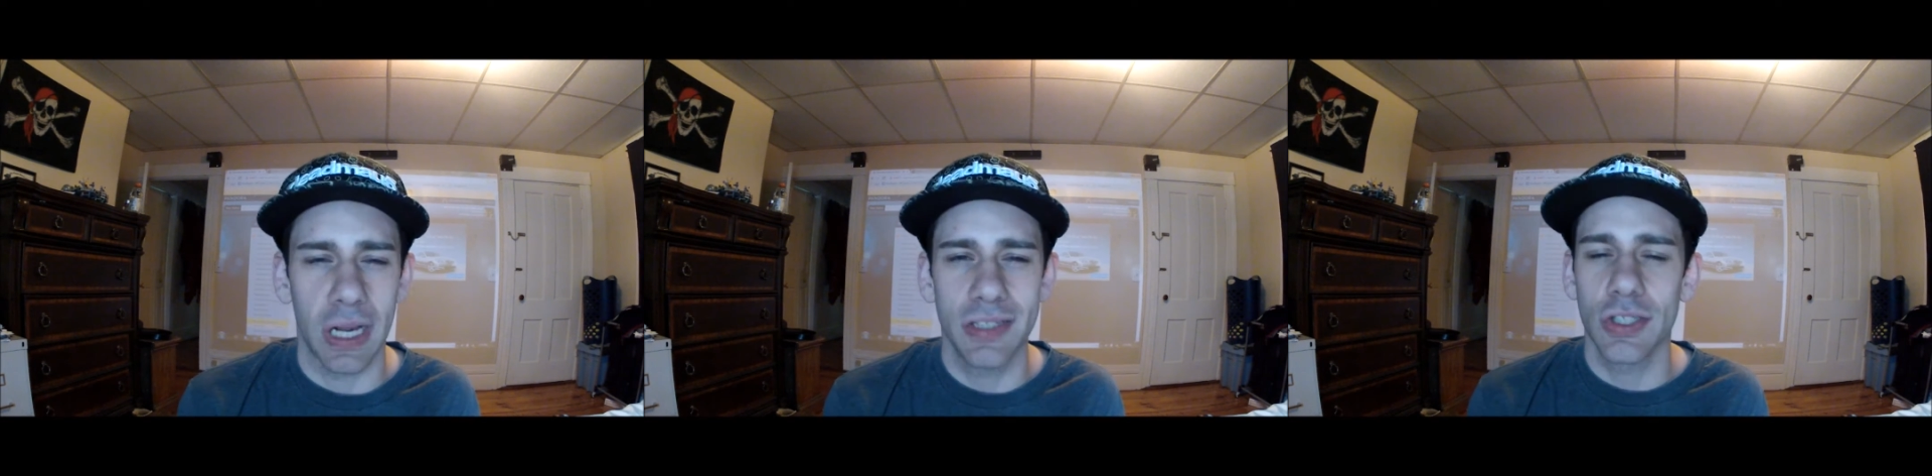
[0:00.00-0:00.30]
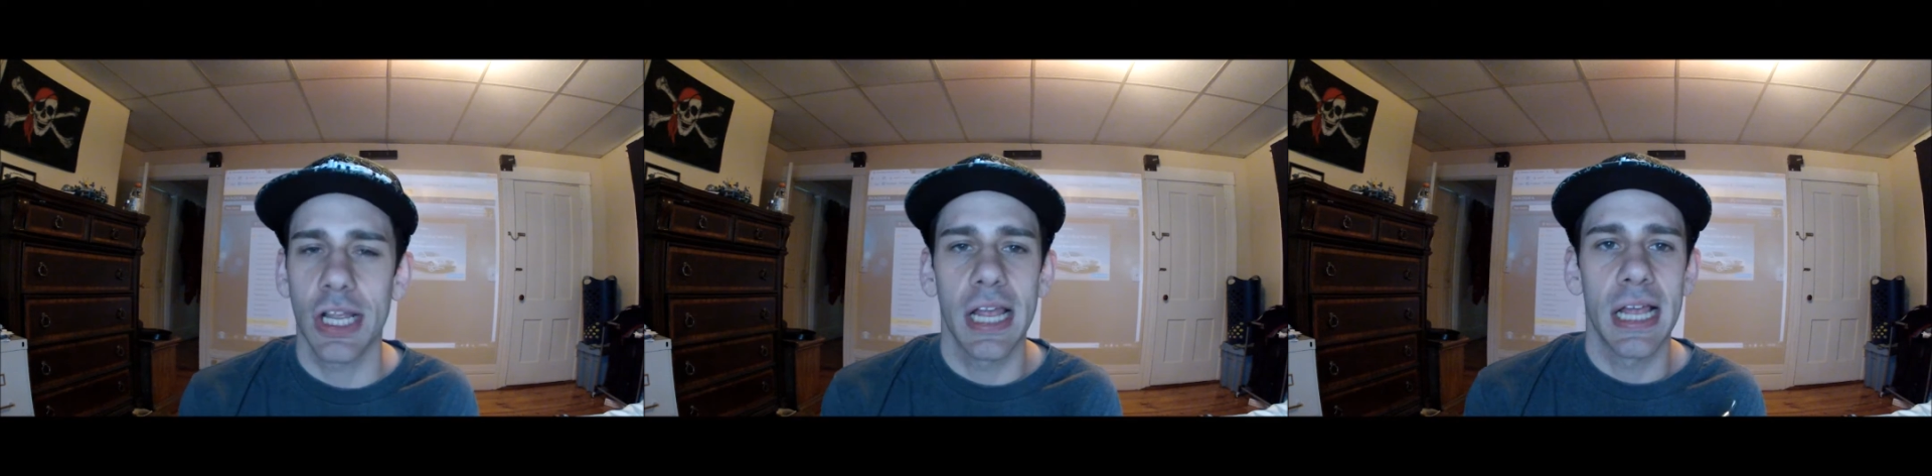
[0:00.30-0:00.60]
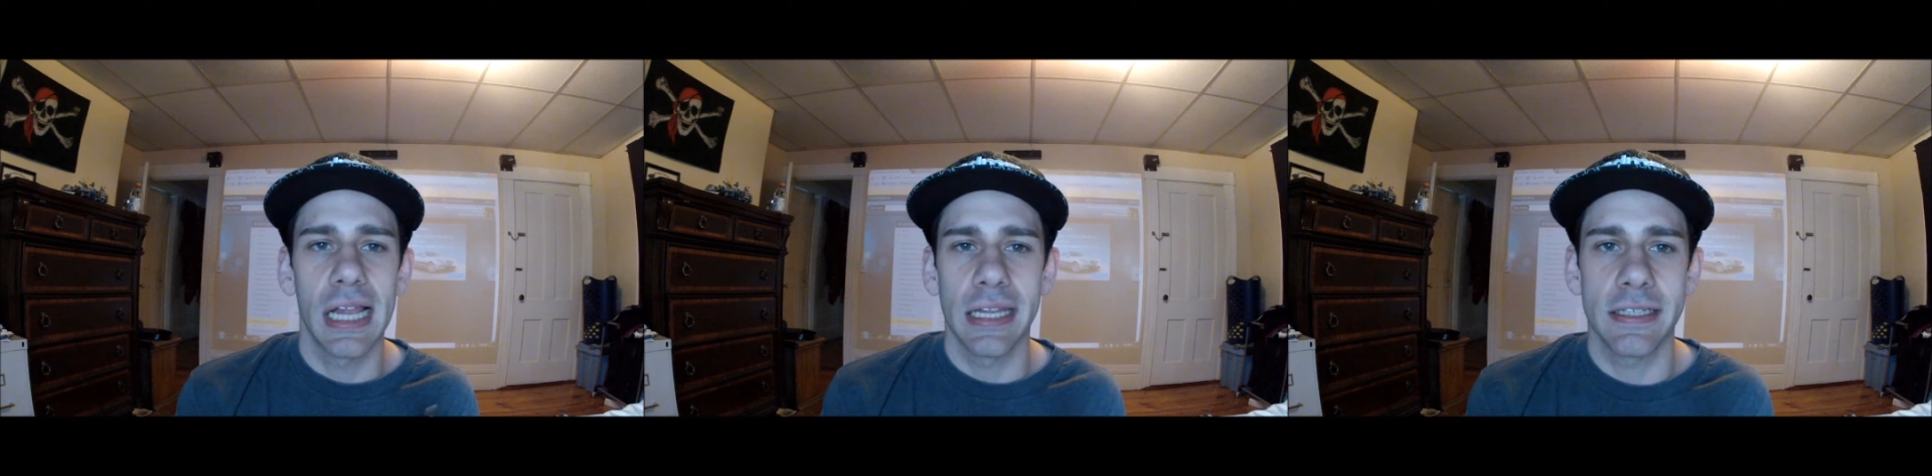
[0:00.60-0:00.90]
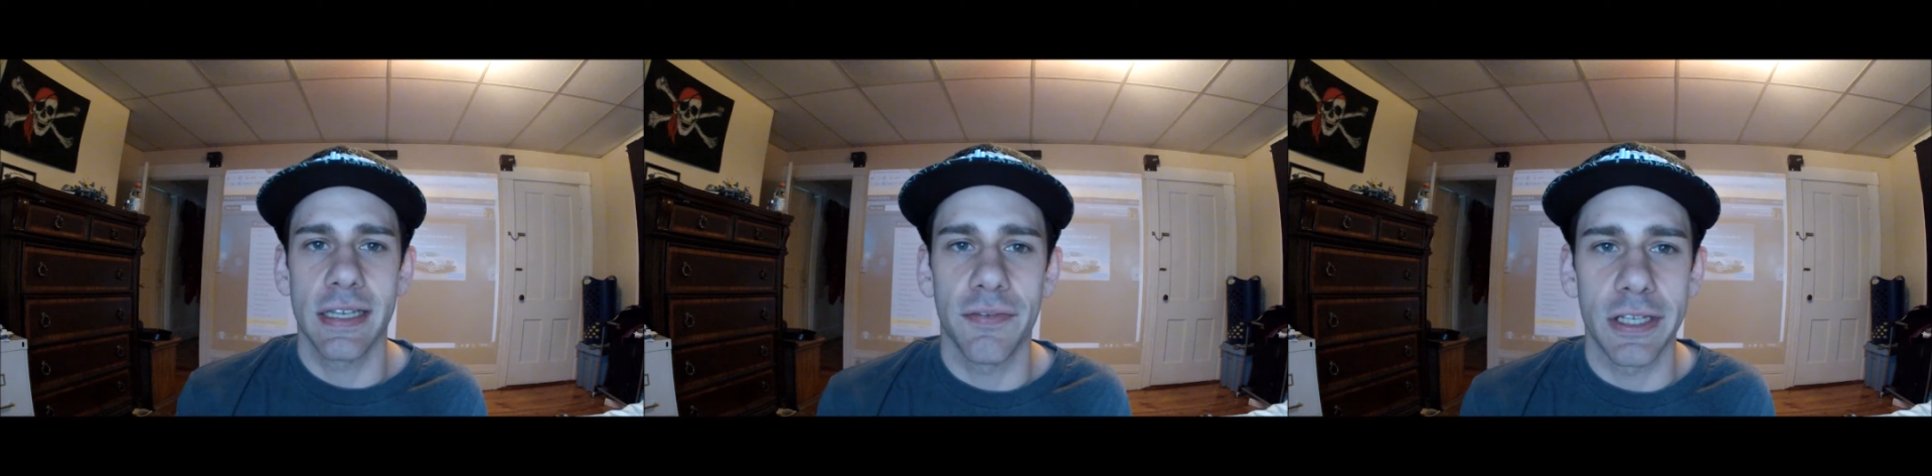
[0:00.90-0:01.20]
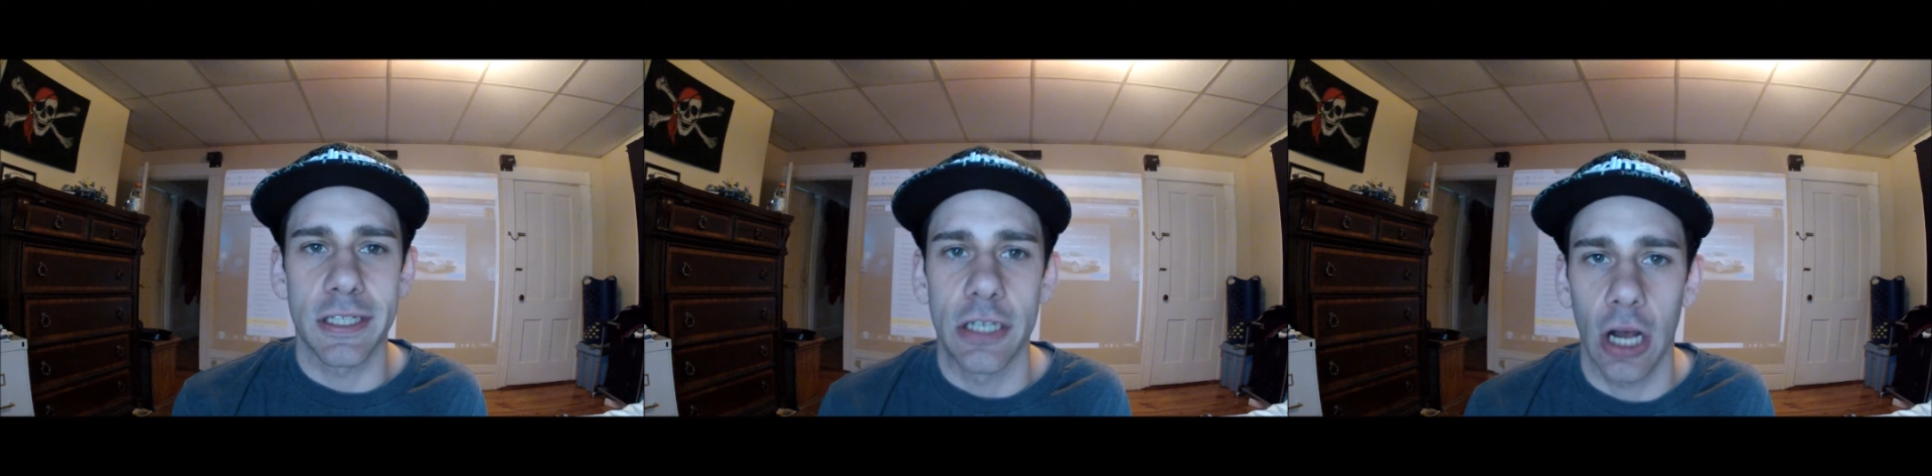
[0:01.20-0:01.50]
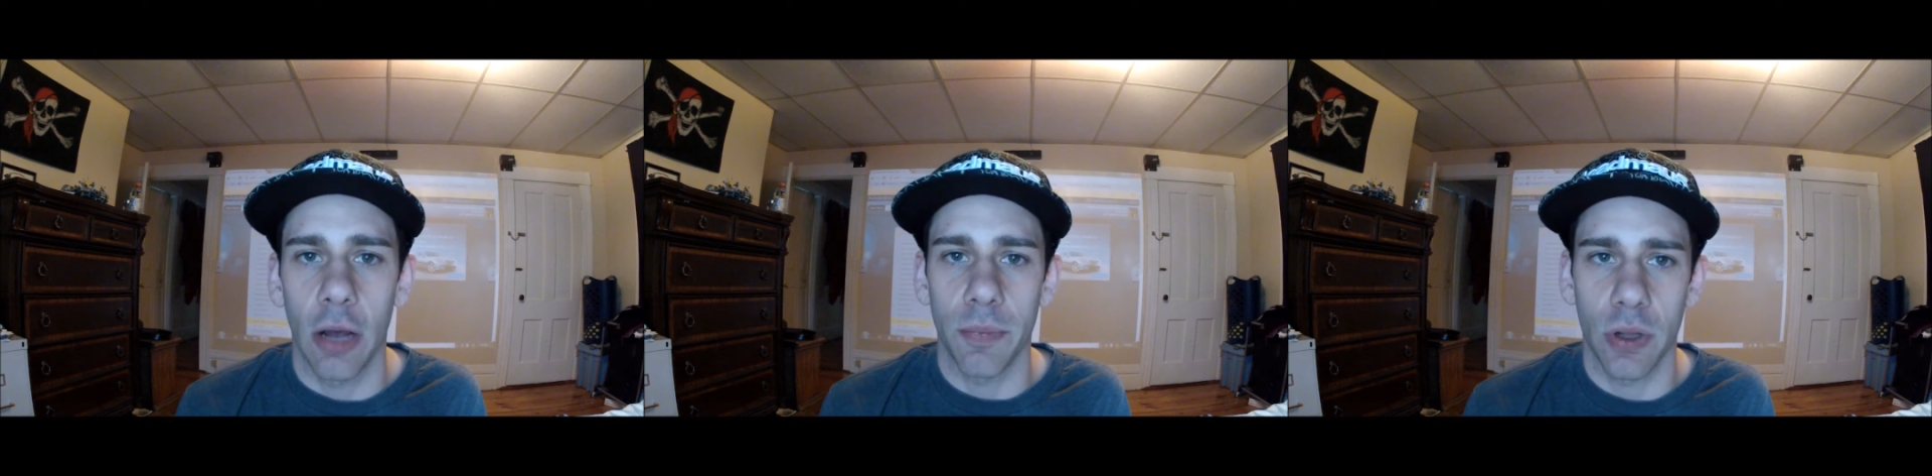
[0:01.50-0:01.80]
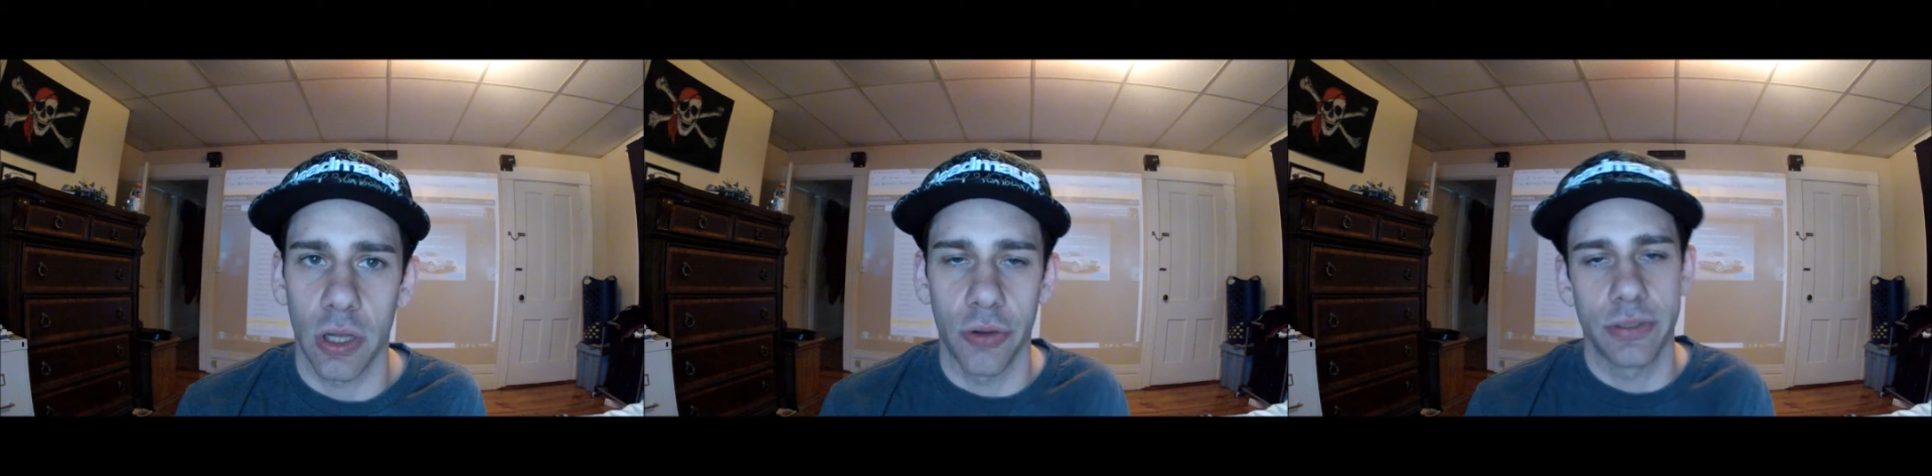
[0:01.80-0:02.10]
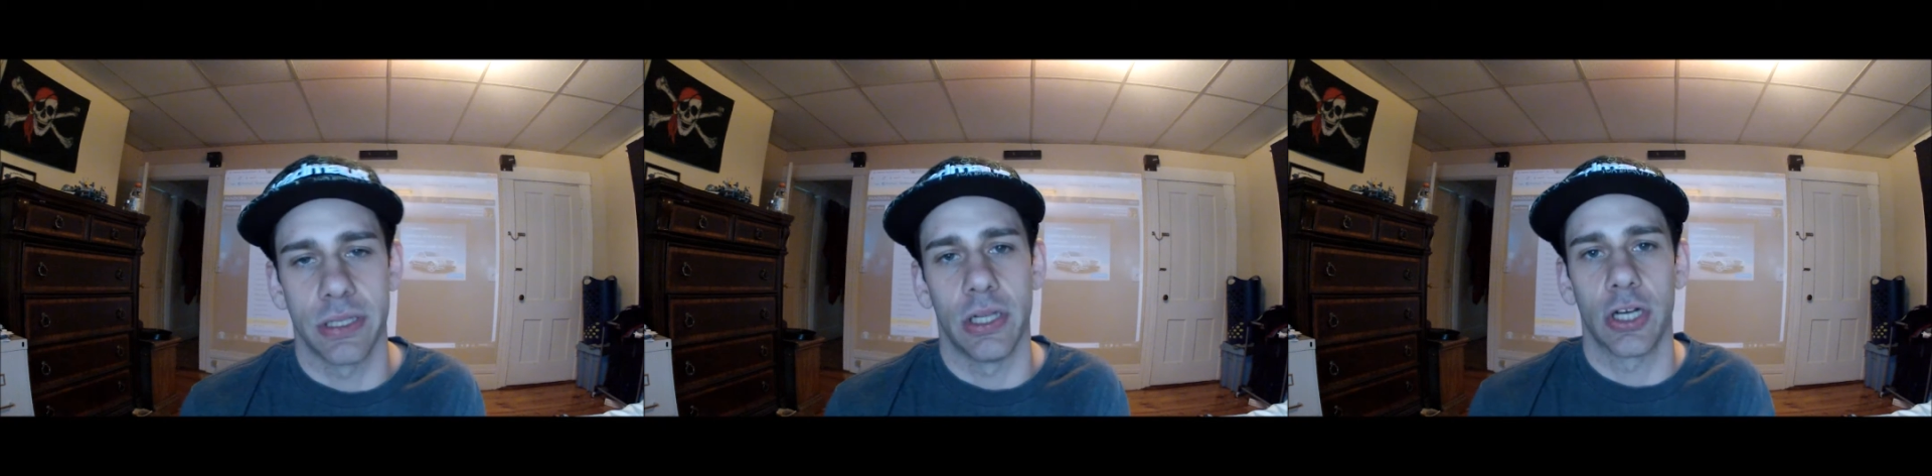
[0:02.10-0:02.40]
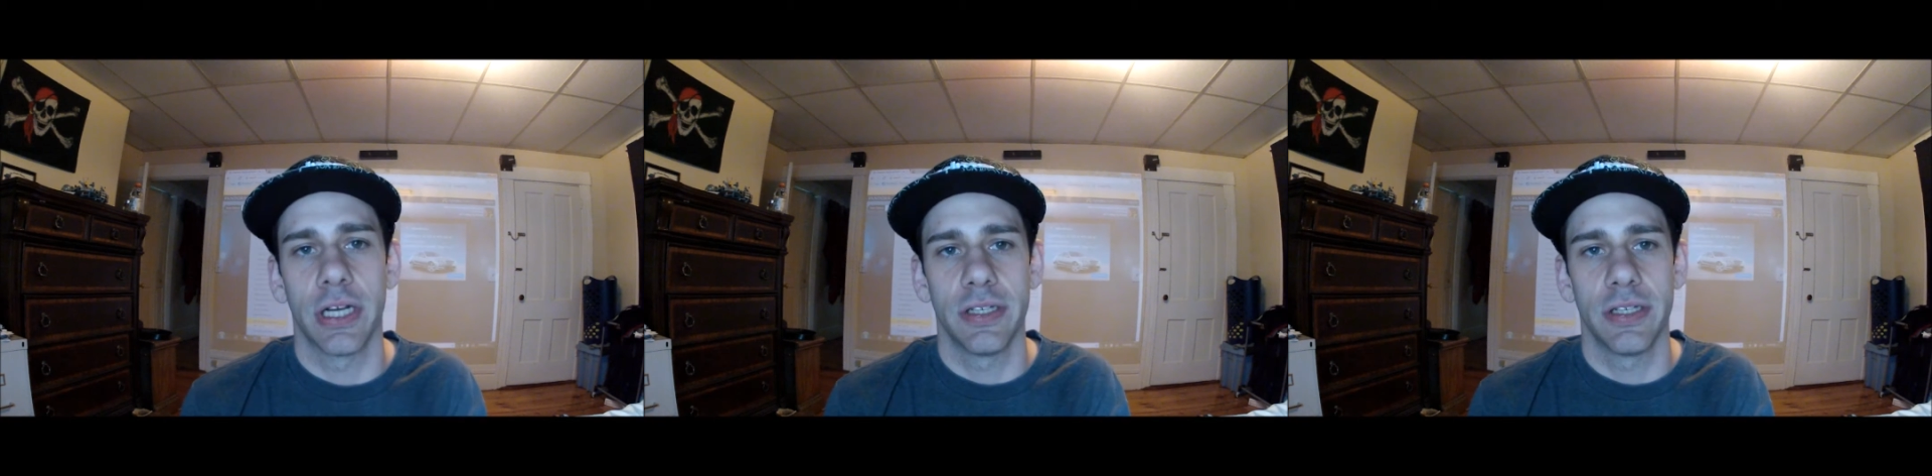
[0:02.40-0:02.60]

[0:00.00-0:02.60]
Let's give this an up close look